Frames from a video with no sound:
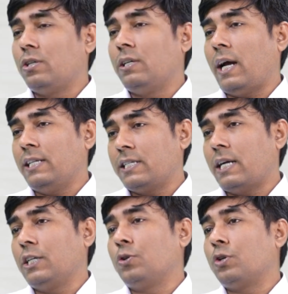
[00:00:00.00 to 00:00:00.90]
has
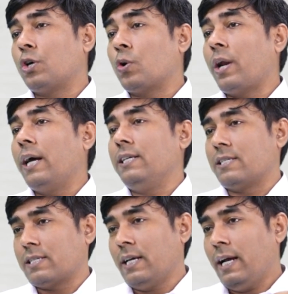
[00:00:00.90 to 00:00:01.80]
started to
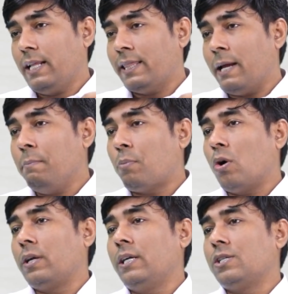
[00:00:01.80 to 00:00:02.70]
recognize the
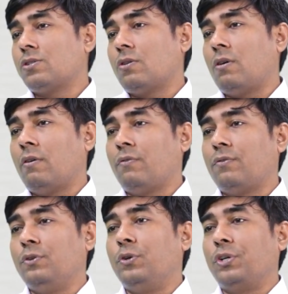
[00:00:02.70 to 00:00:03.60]
importance
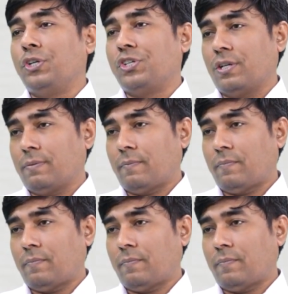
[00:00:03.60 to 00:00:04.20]
of nutrition.